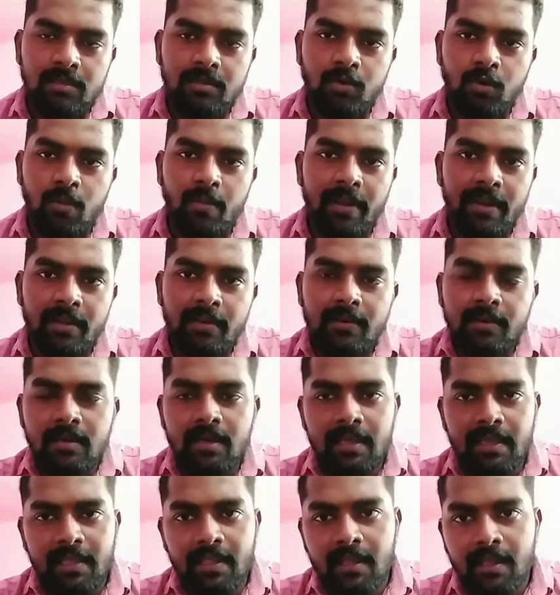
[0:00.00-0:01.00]
domain.
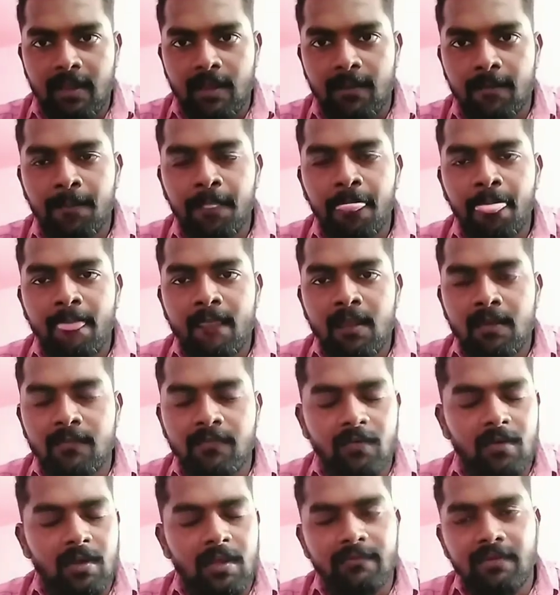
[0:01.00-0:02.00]
Like
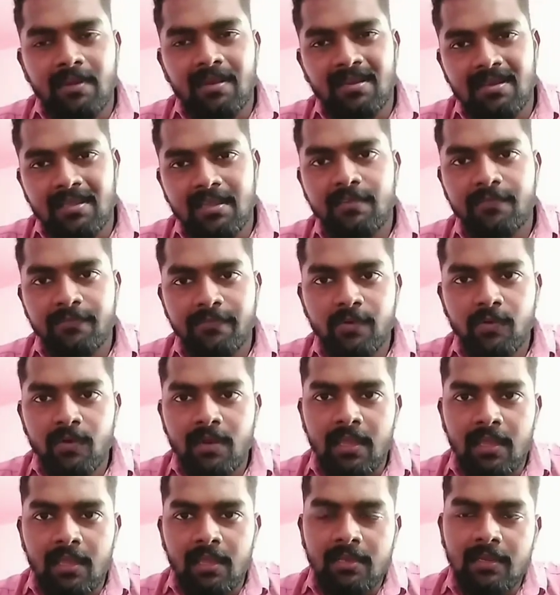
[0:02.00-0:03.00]
I will give you
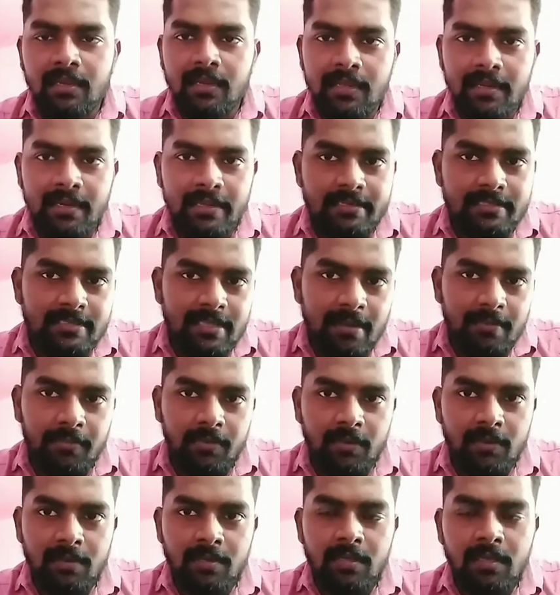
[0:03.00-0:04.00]
a clear
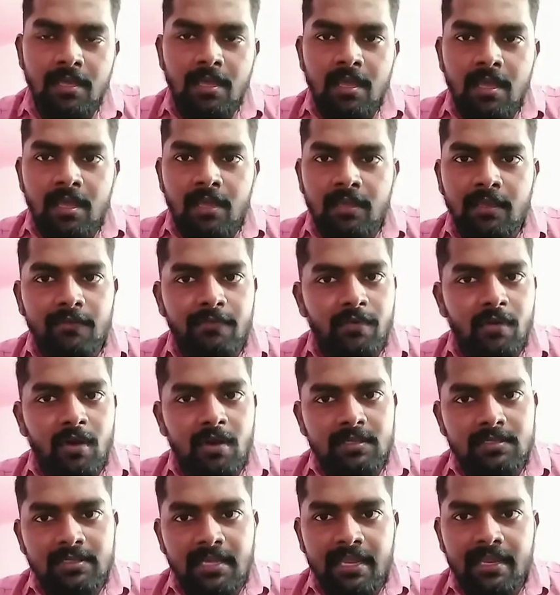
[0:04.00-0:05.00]
example. If you
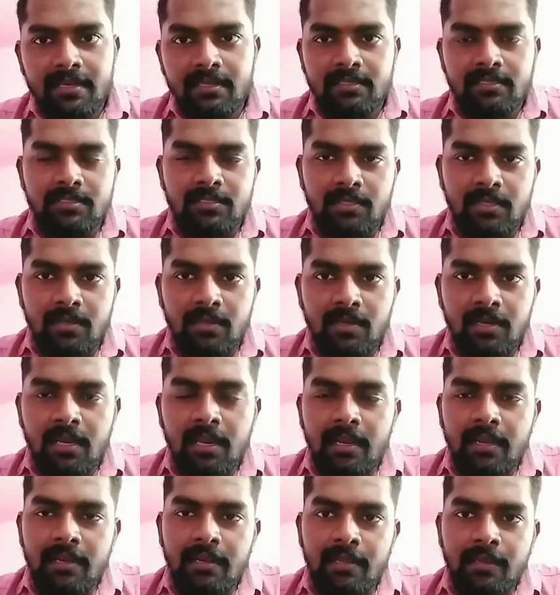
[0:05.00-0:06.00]
are a site engineer
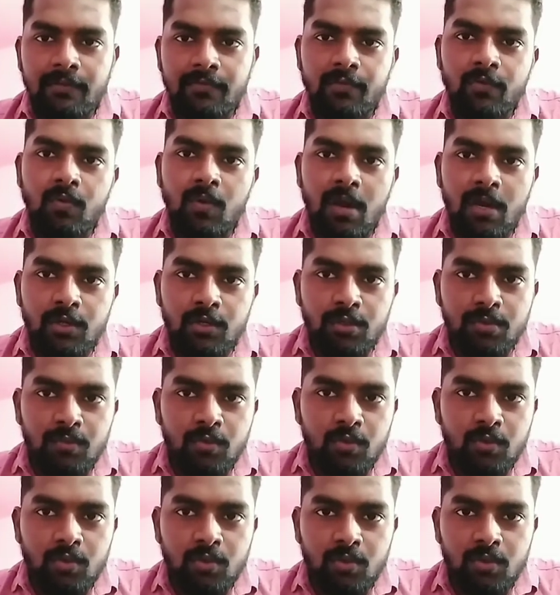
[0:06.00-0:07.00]
and if you want to
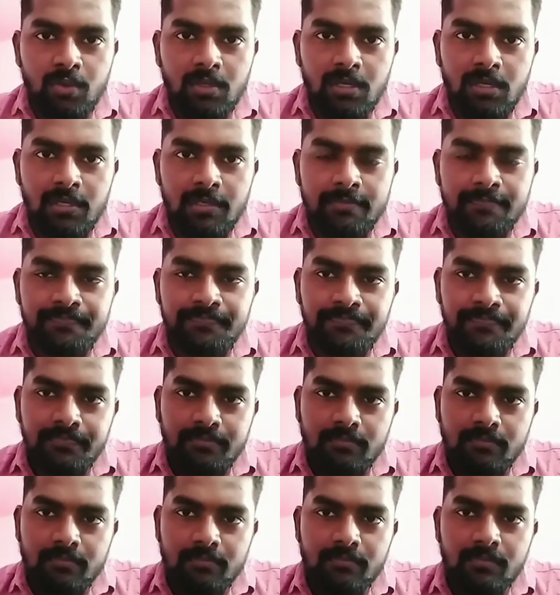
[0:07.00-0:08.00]
move to
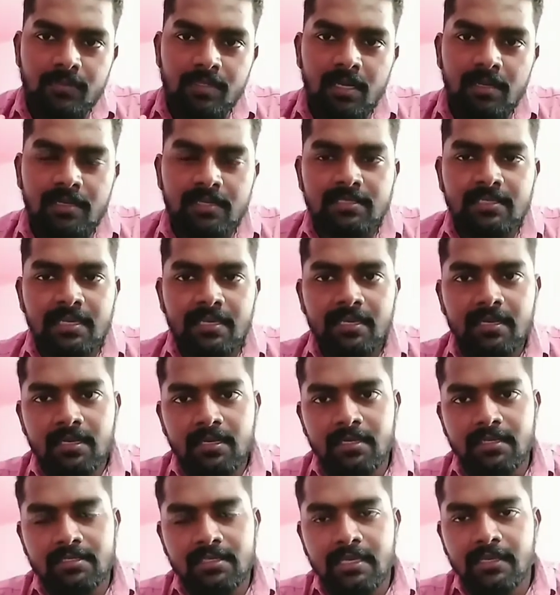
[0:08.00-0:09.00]

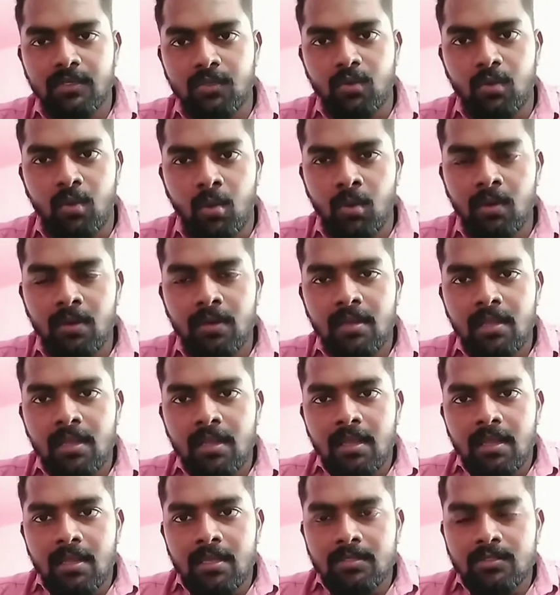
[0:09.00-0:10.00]
design role,
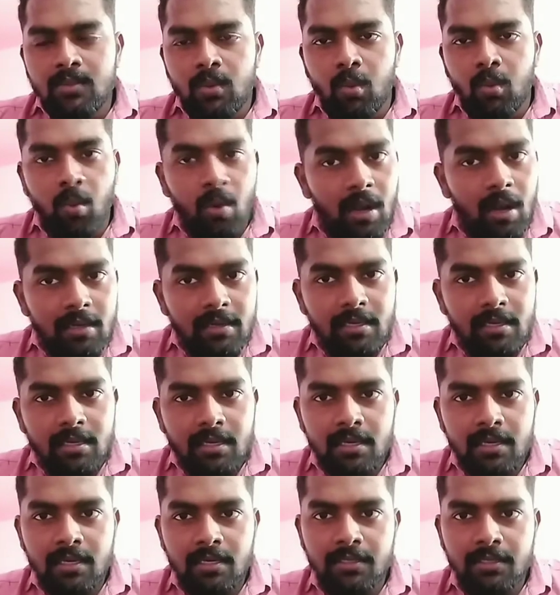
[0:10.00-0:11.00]
so what
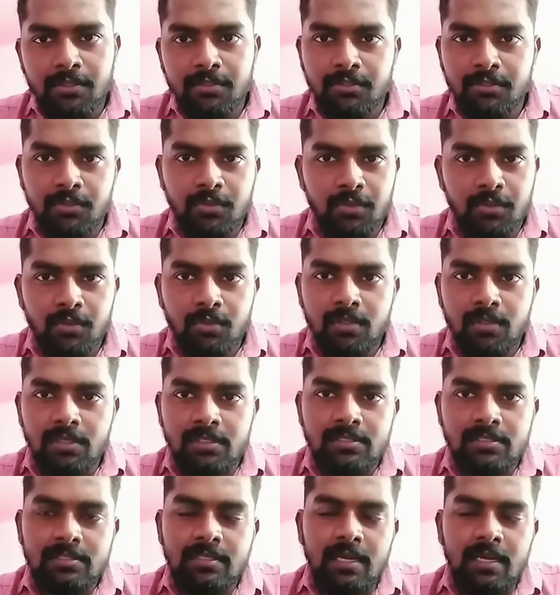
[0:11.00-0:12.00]
you should do
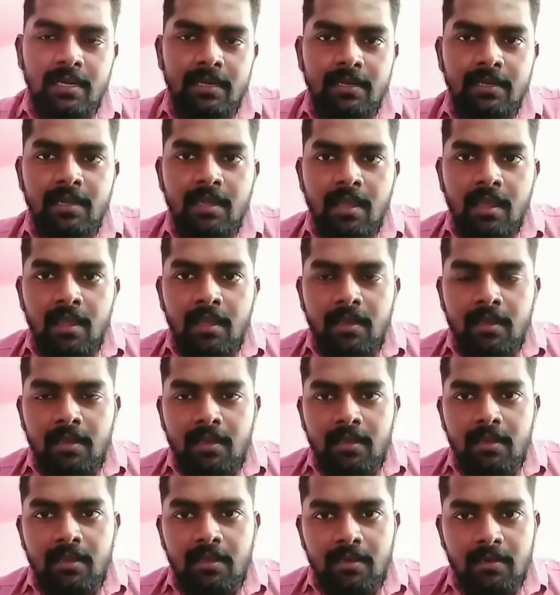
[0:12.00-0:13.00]
is that
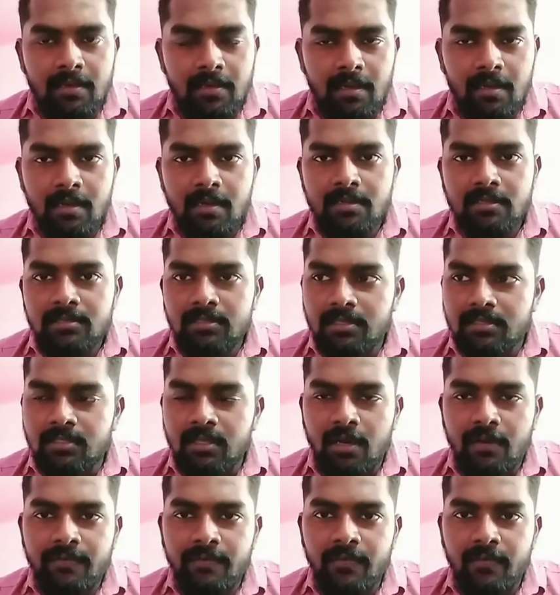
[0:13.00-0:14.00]
learn the
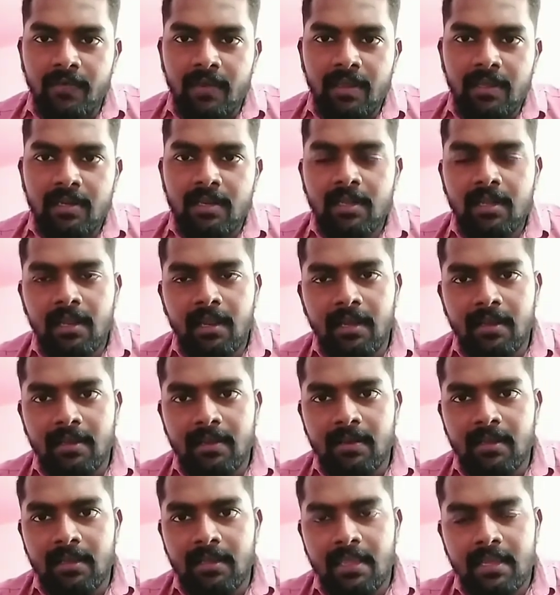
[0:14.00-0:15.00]
software and
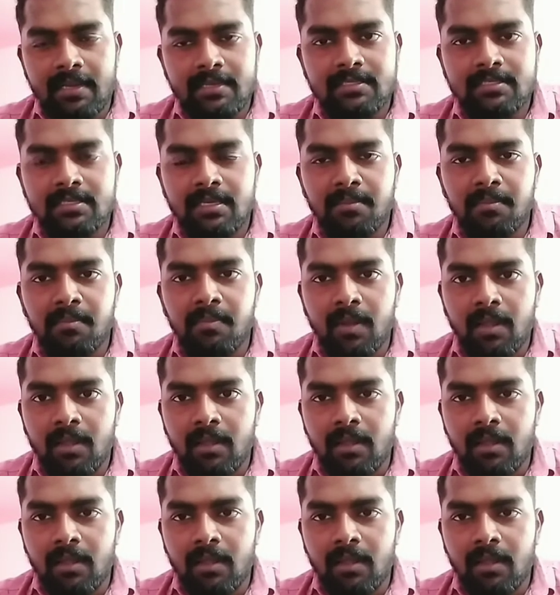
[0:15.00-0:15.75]
get some